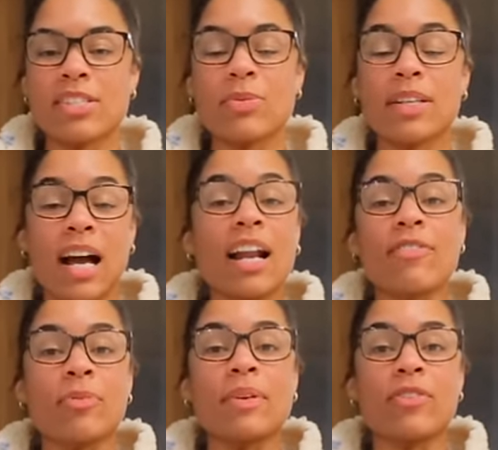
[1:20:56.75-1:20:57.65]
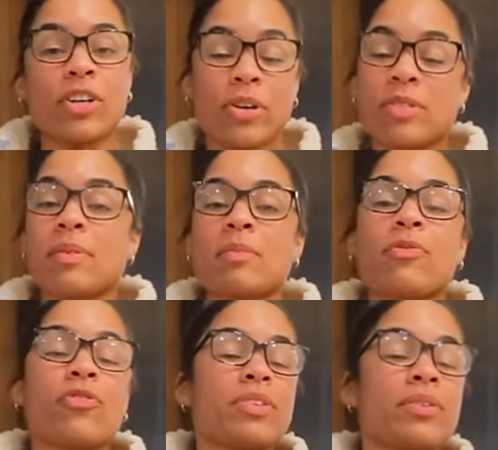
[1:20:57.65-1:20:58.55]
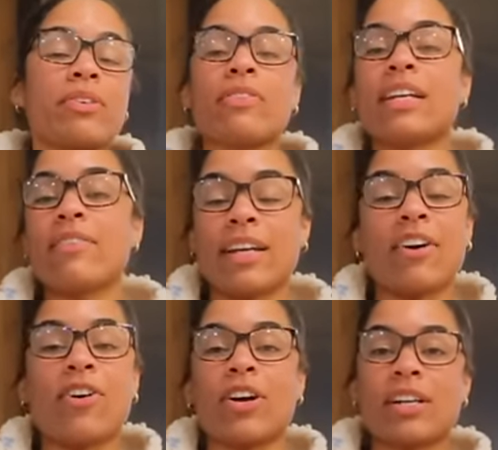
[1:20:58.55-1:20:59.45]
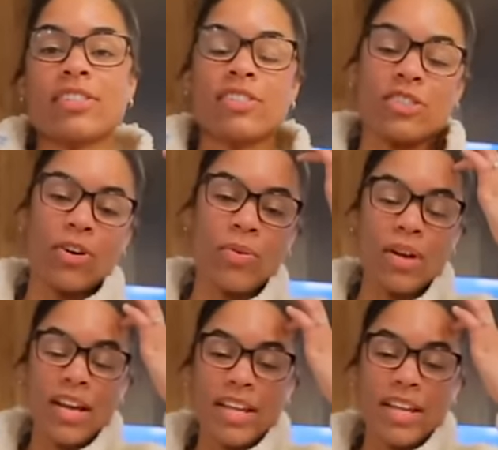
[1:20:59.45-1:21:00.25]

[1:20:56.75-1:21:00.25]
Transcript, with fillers: So he got it for me for Christmas before they were even giving out arcs. So